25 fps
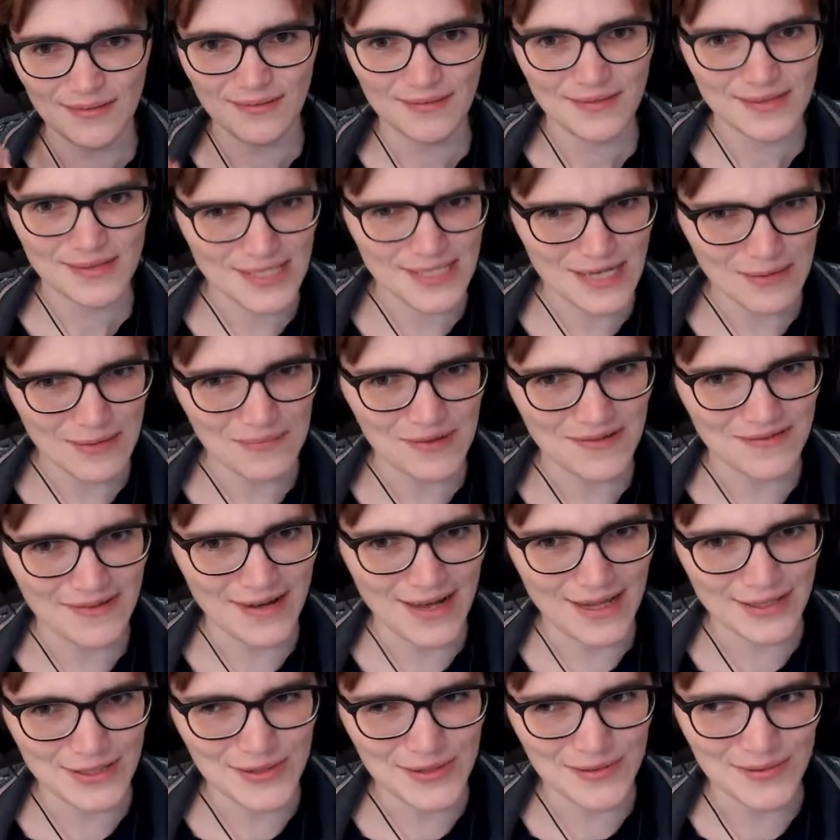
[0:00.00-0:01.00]
CMB
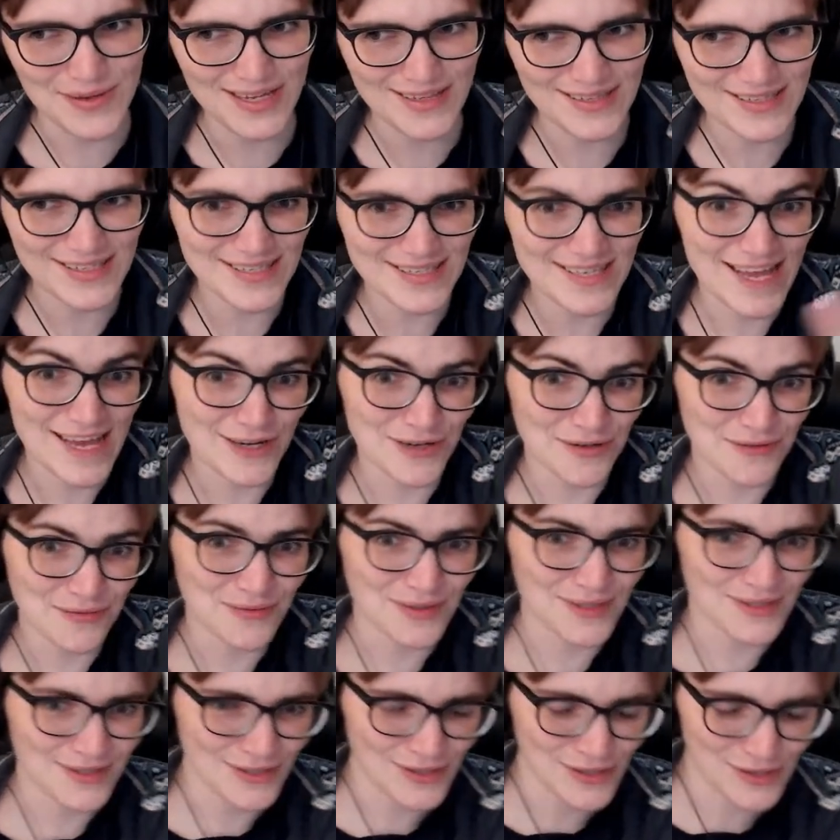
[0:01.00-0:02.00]
value instead of
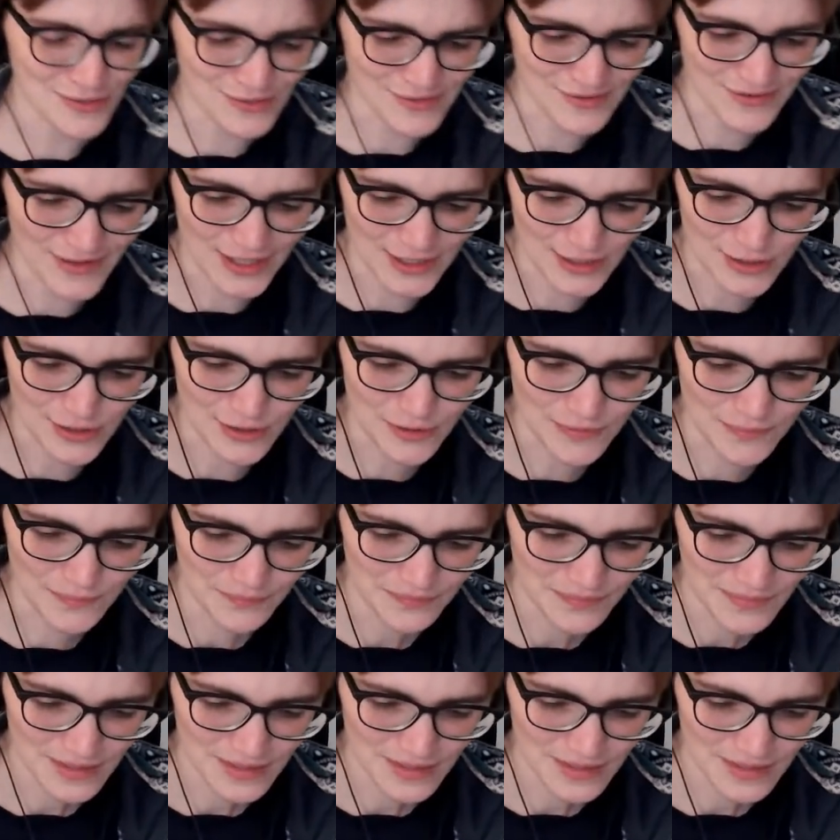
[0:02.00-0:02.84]
with the shoes value.